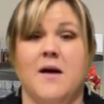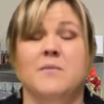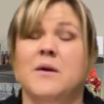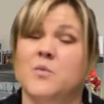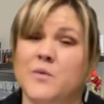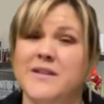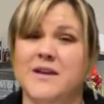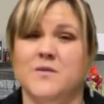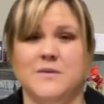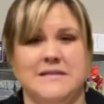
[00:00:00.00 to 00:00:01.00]
be a really
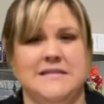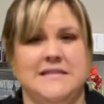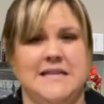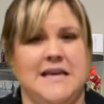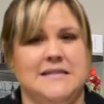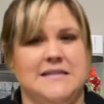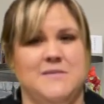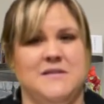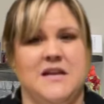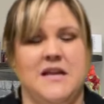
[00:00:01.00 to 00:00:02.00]
good reason to take a
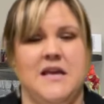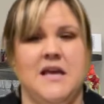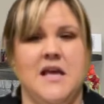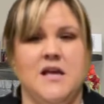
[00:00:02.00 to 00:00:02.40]
sleep study.